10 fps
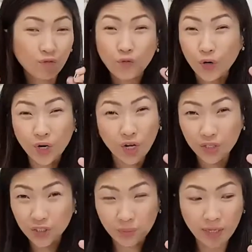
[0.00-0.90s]
$4
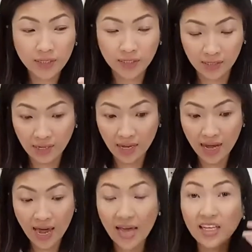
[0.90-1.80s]
plus,
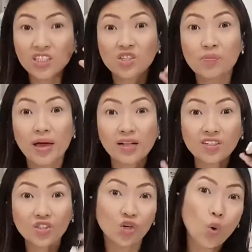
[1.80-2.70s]
and it
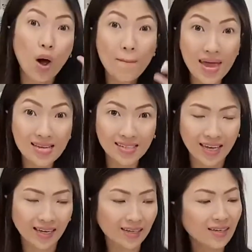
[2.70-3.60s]
smells so
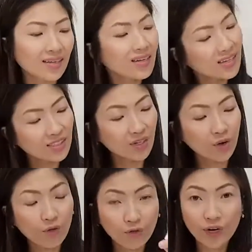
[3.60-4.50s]
amazing.
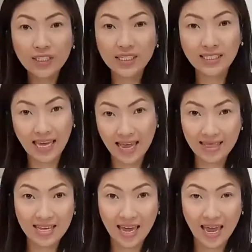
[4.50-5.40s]
So first is
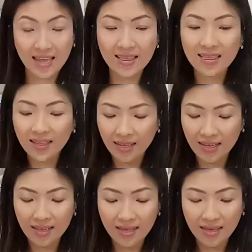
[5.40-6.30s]
Candy Cane.
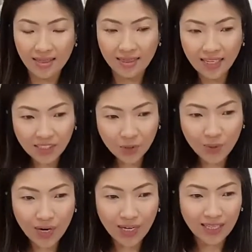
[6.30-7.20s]
This
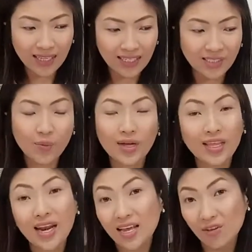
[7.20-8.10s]
one is the one
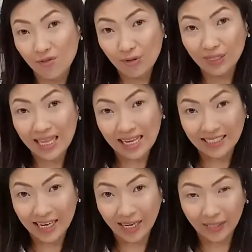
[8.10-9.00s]
that I diffused
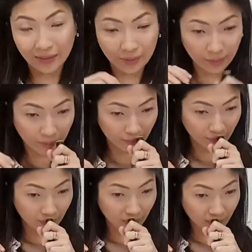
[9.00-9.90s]
last night,
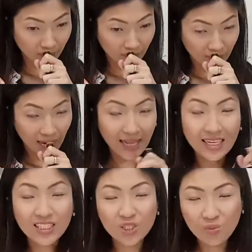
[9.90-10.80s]
and
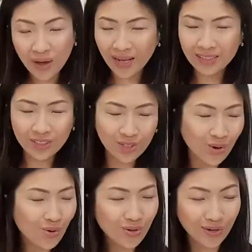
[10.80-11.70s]
it smells
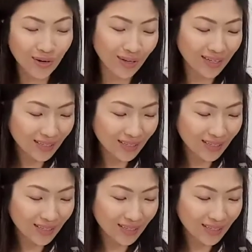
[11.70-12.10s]
so good.